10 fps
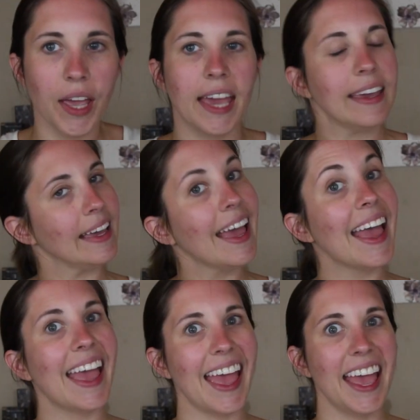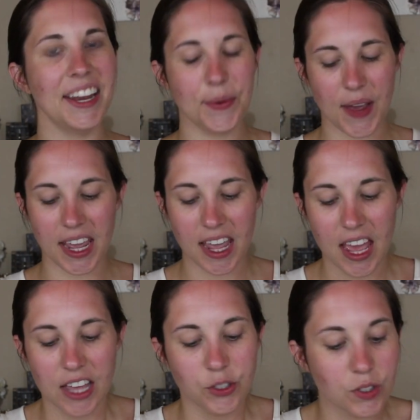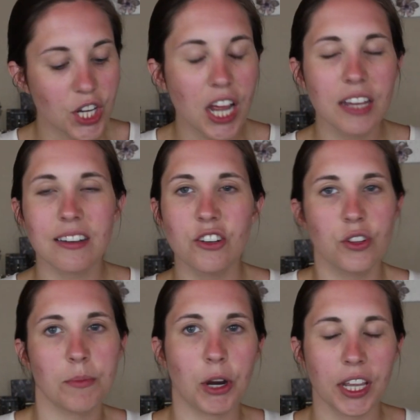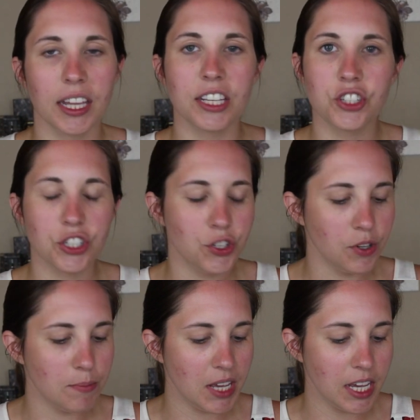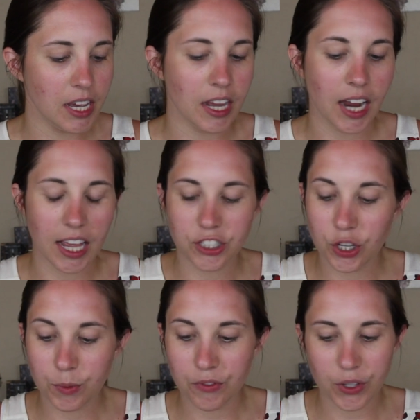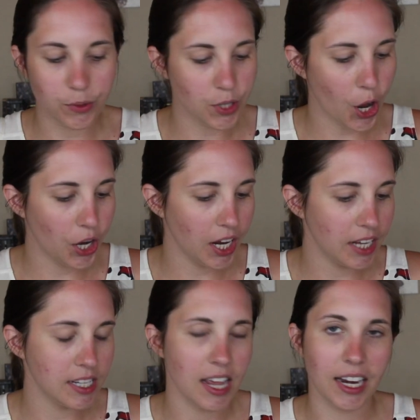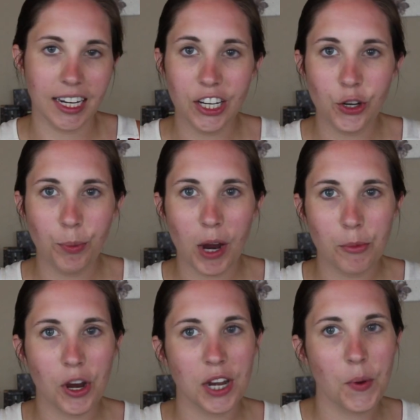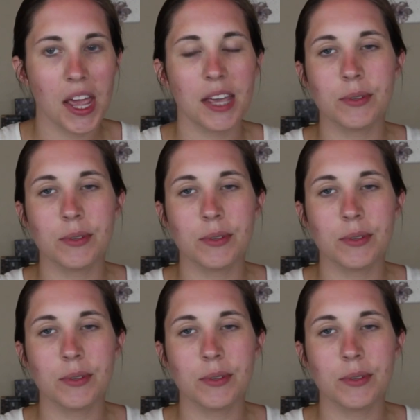Okay, anyway, so it's not new to the market, it's just new to me and it has good reviews on it, and I need a new primer anyway.